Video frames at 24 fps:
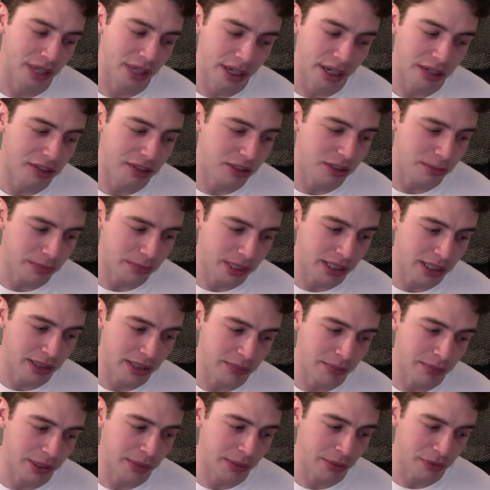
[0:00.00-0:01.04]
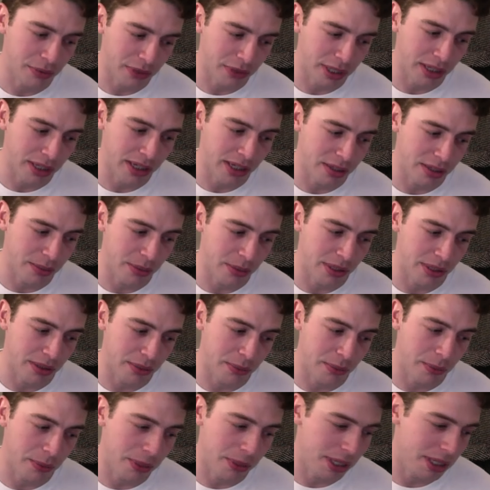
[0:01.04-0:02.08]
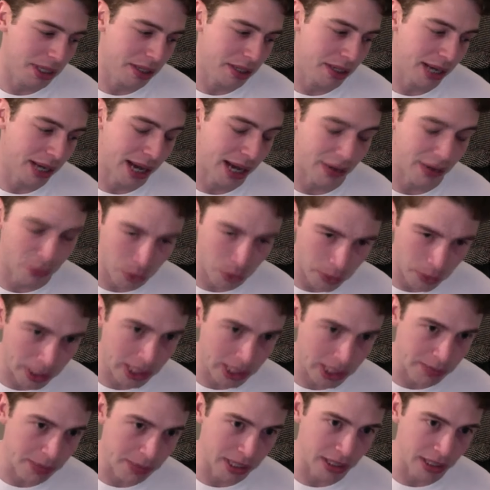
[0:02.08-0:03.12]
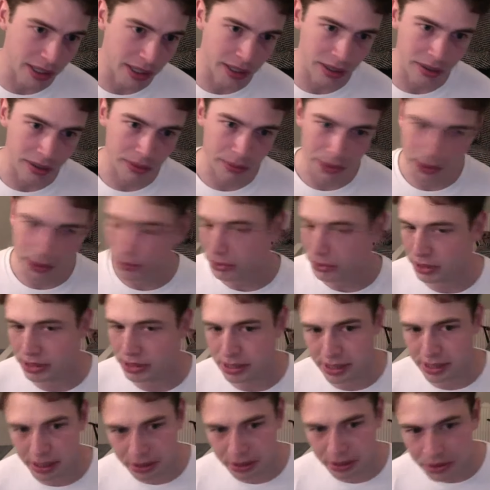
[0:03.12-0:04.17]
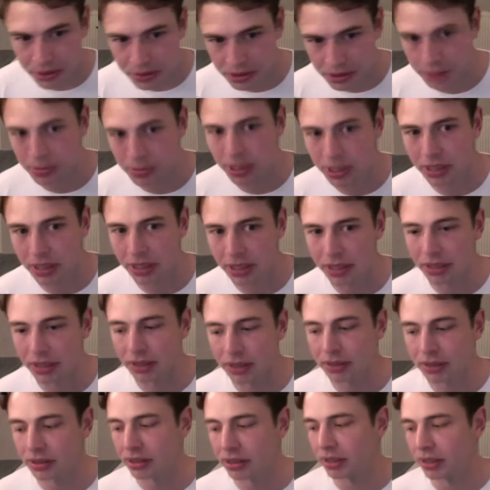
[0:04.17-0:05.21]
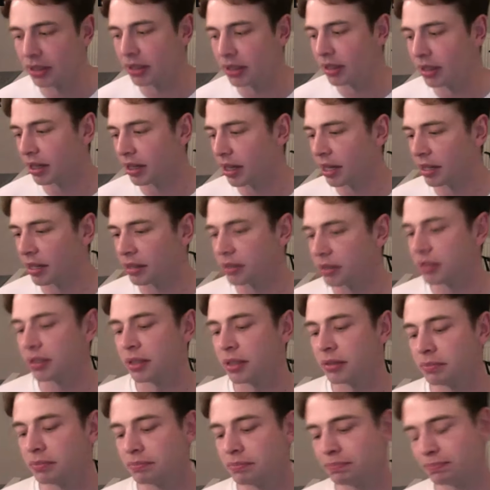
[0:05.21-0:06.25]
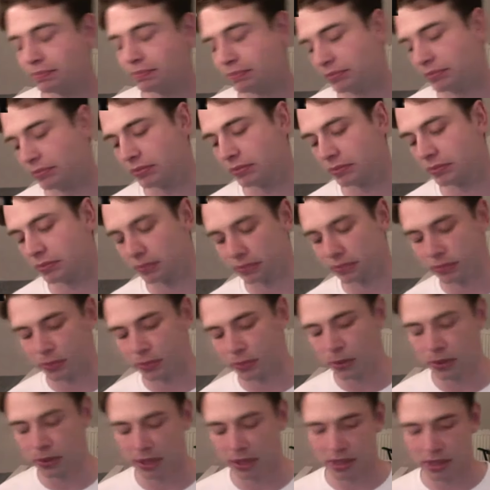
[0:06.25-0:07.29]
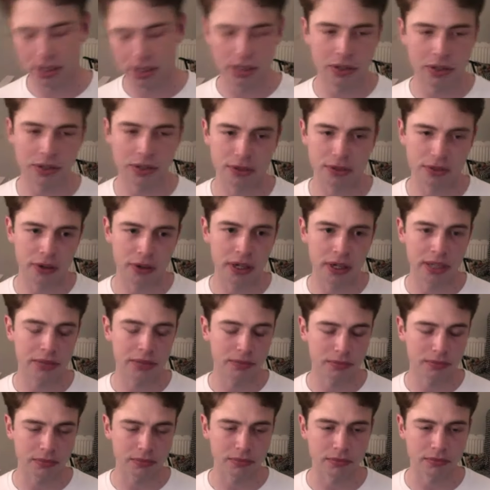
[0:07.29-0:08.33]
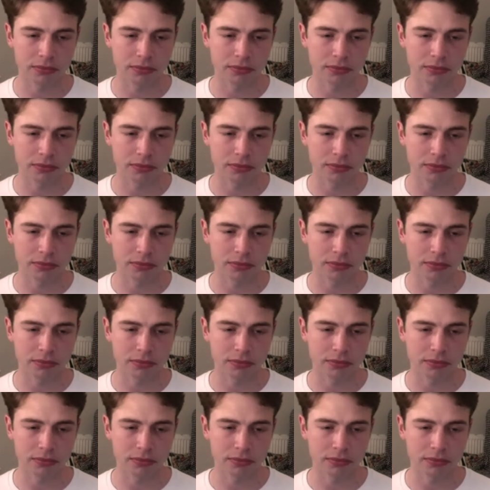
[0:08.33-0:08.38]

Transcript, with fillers: yeah, just making people realize that we have always been here, we will continue to be here, and we'll continue to fight.